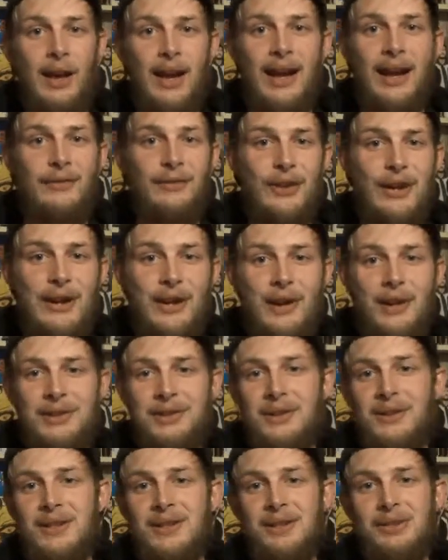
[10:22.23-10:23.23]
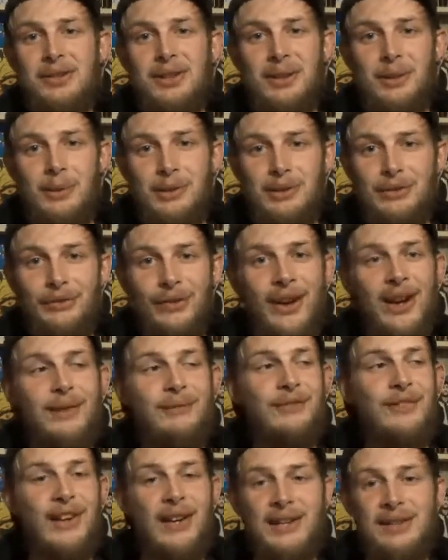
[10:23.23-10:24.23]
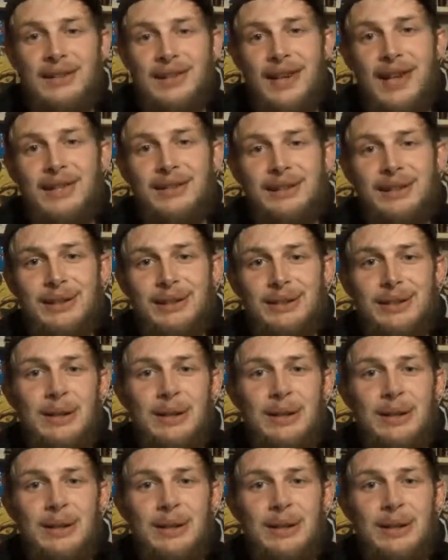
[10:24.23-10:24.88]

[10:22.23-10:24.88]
every concert this year was fan-fucking-tastic,